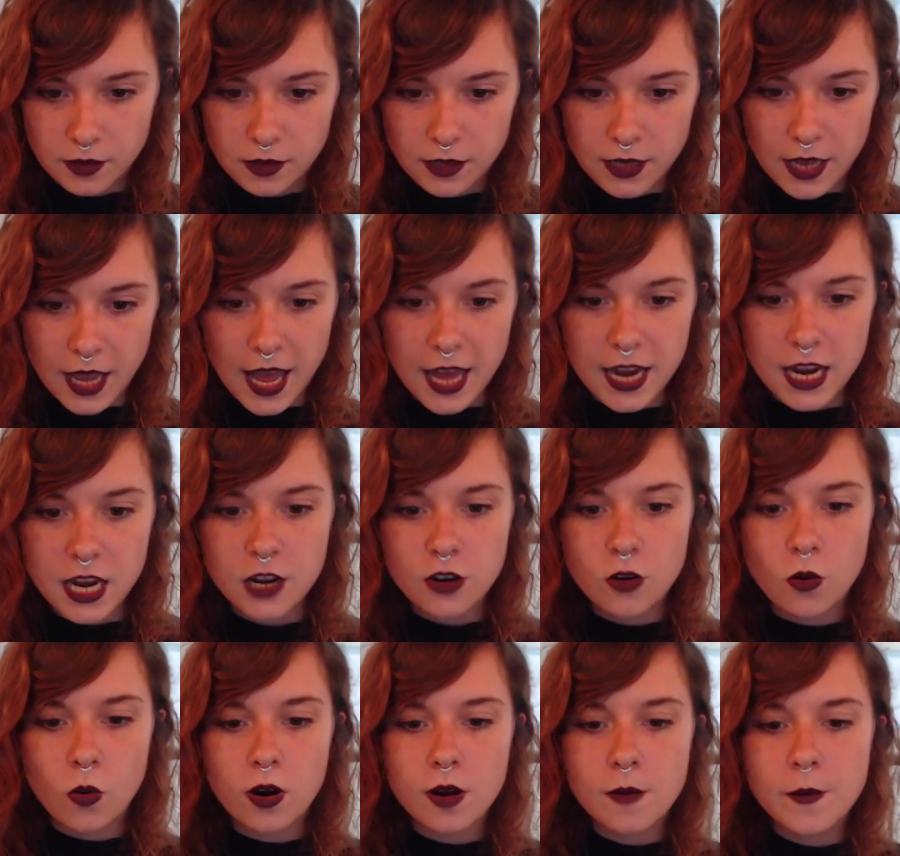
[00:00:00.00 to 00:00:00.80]
An
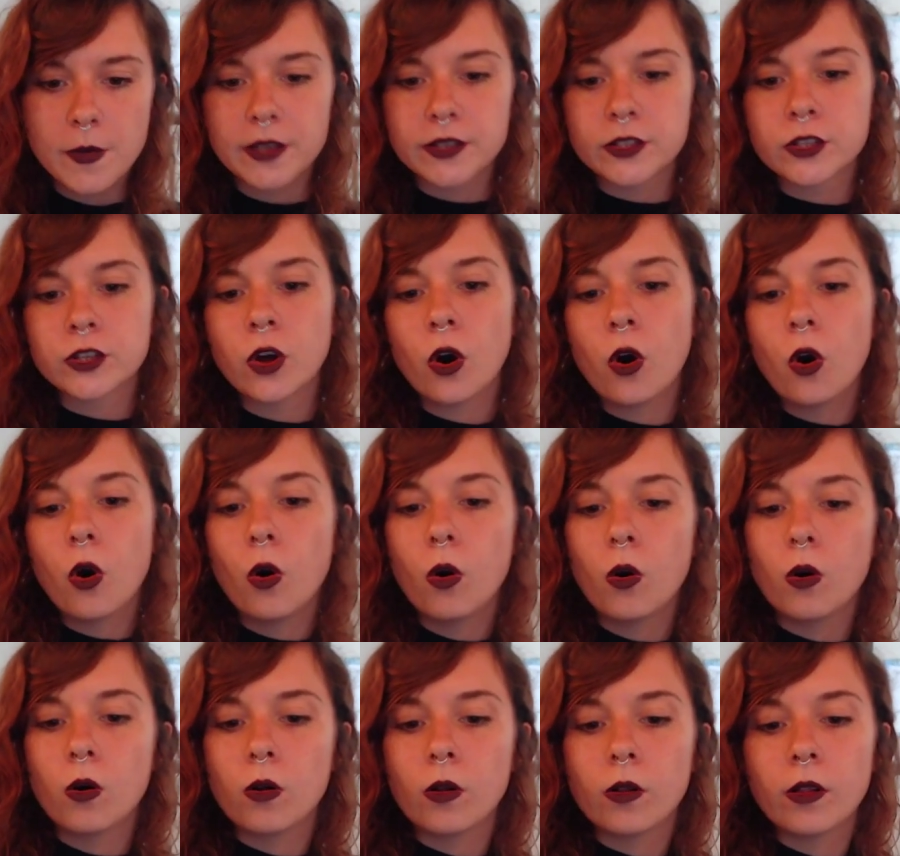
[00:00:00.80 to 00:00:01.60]
enormous
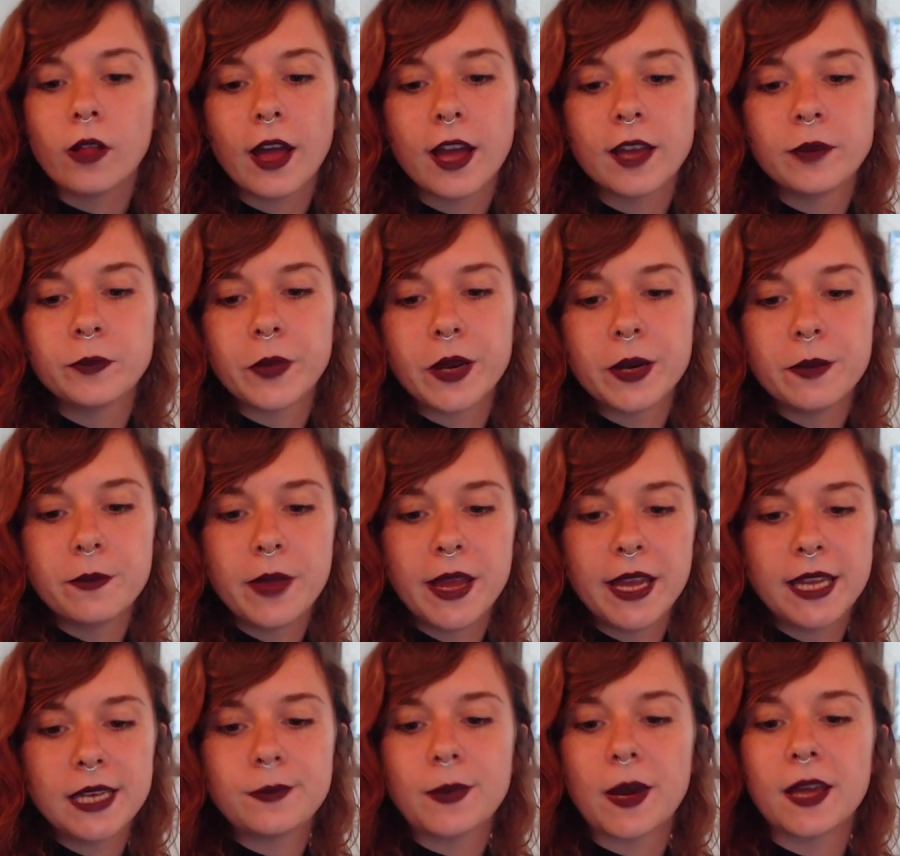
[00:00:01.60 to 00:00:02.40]
hole had been
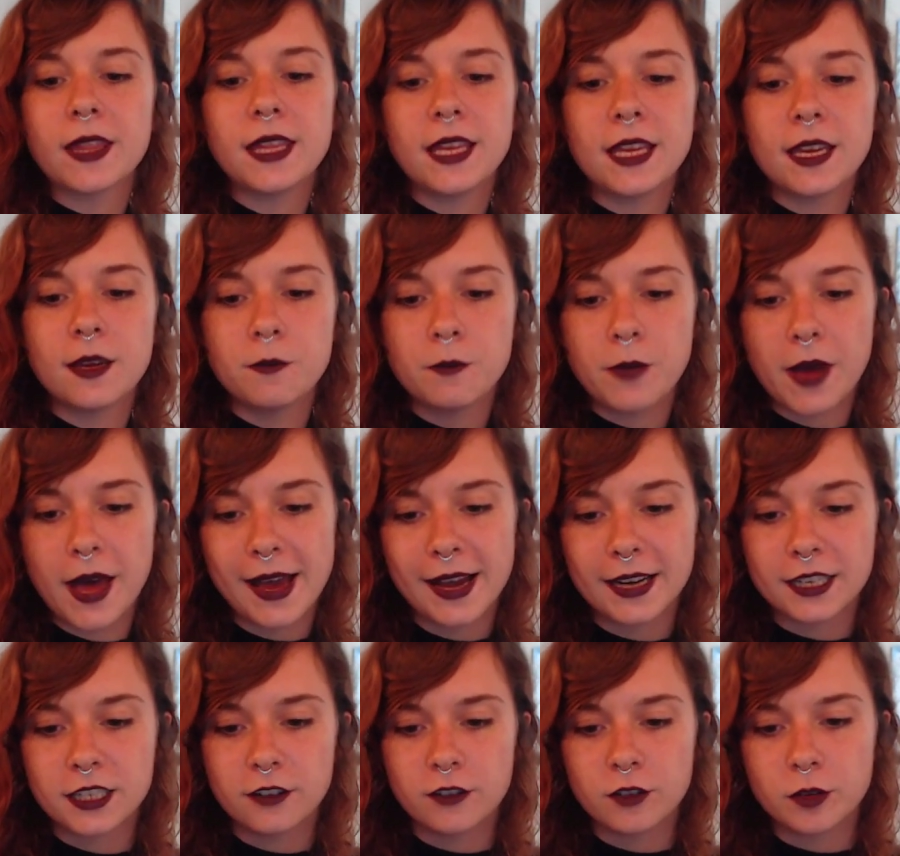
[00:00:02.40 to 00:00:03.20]
made by the
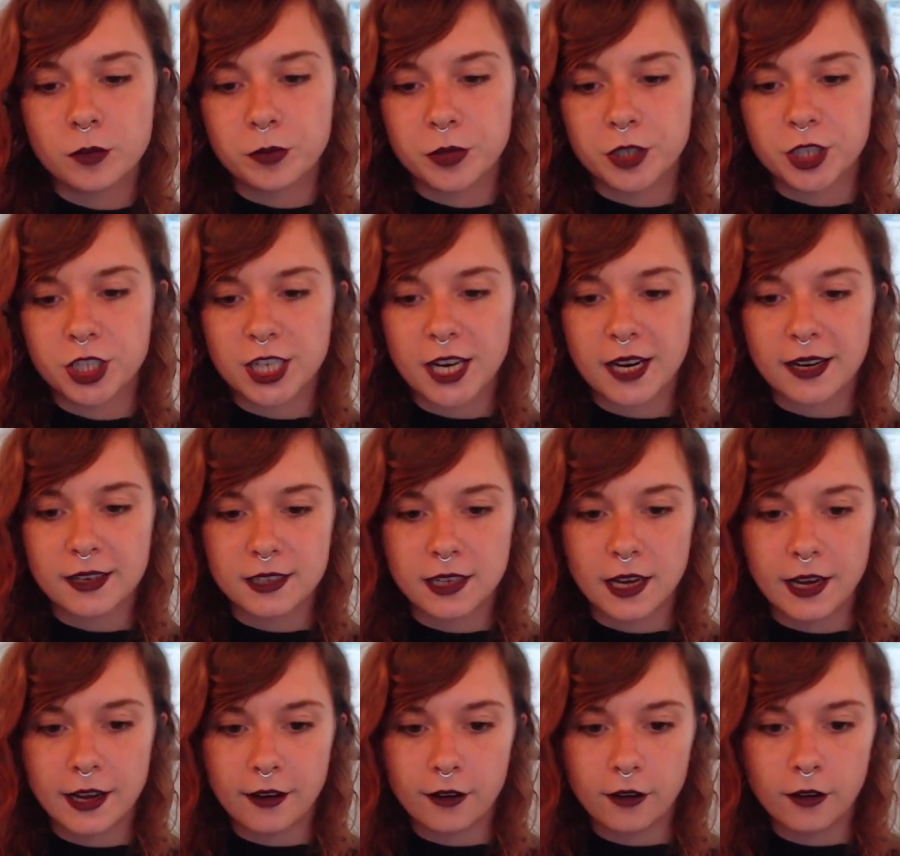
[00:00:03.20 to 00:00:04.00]
impact of the
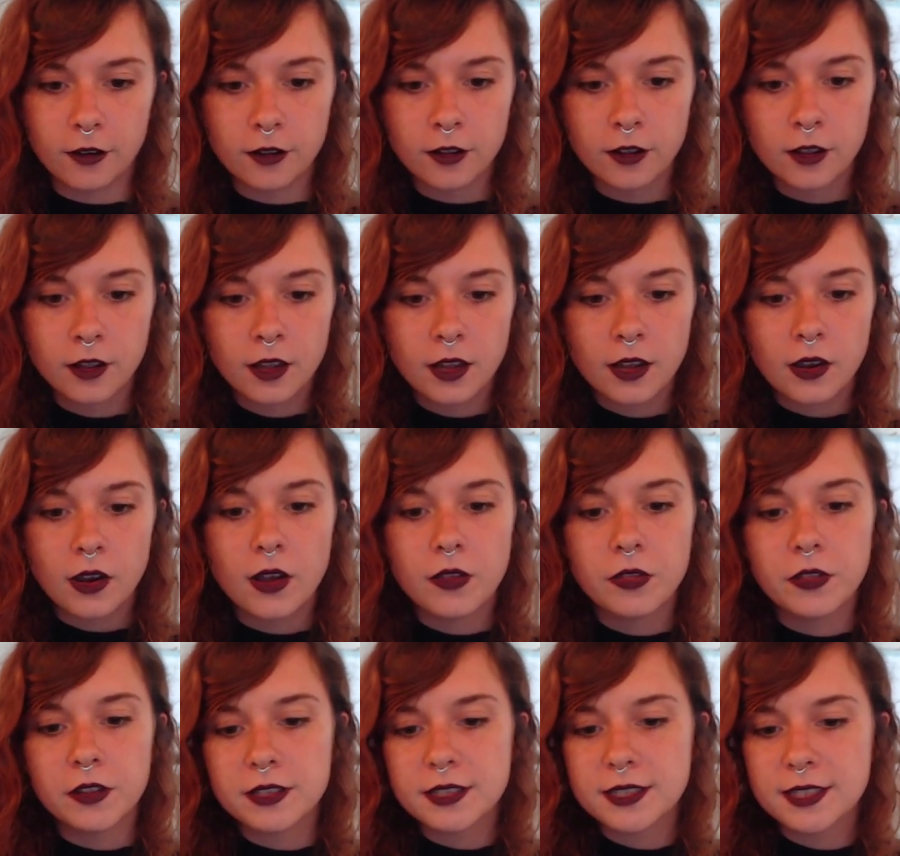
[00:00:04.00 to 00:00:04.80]
projectile,
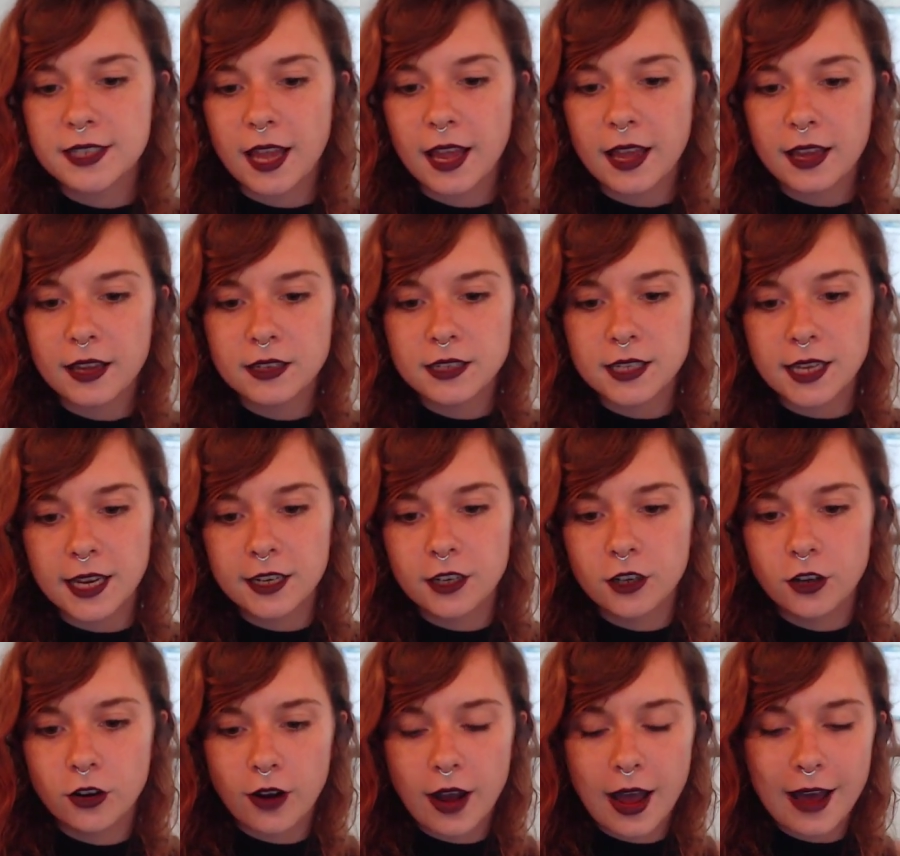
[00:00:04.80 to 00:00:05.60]
and the sand
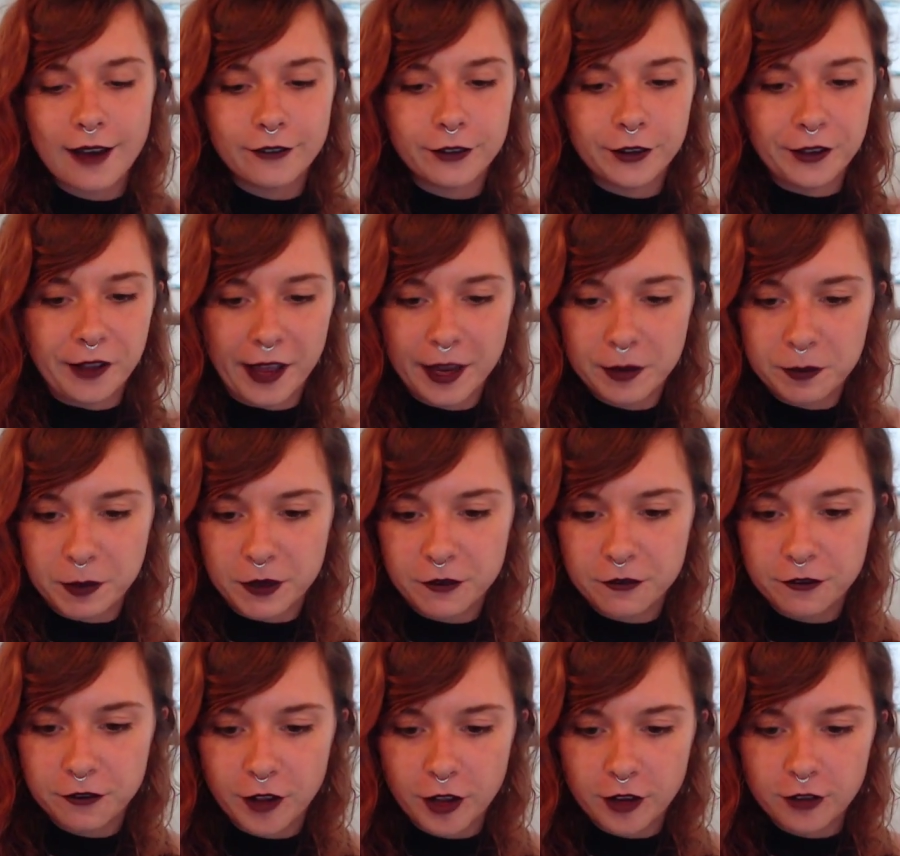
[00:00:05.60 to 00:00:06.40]
and gravel had been
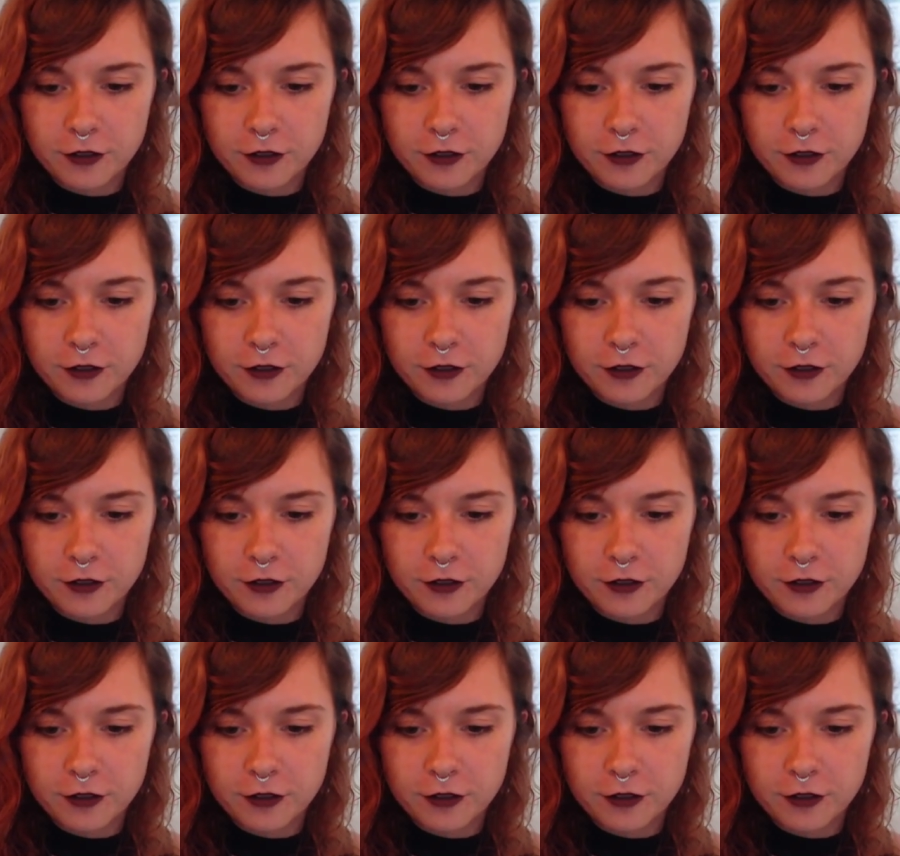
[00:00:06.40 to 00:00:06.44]
flung